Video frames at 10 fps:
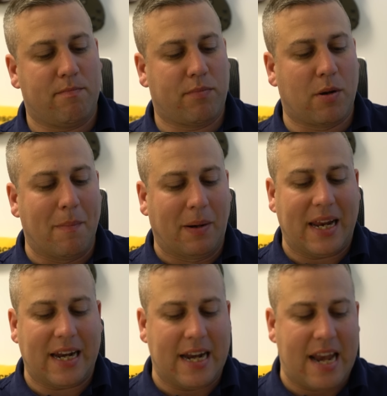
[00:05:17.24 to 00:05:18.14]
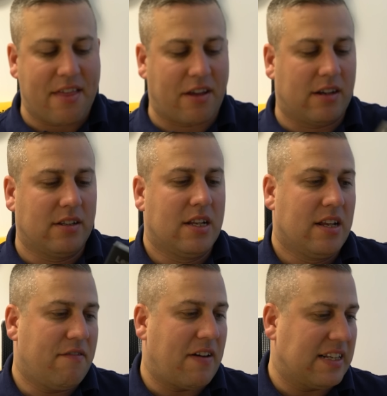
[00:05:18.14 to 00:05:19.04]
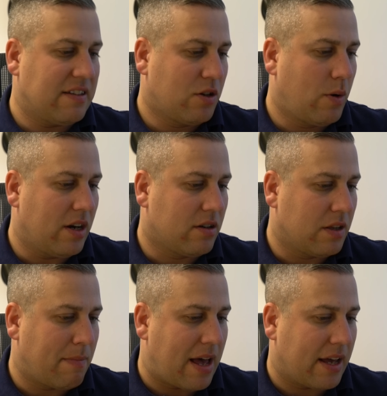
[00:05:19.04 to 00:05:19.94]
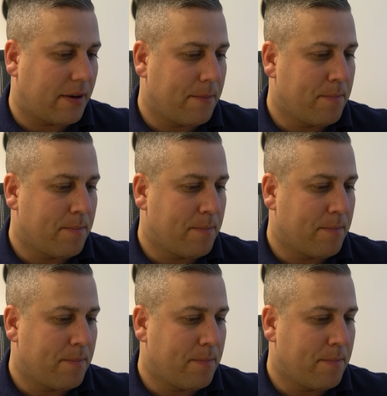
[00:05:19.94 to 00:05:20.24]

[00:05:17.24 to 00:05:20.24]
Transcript: completely leather. In fact, let's have a quick look on the back.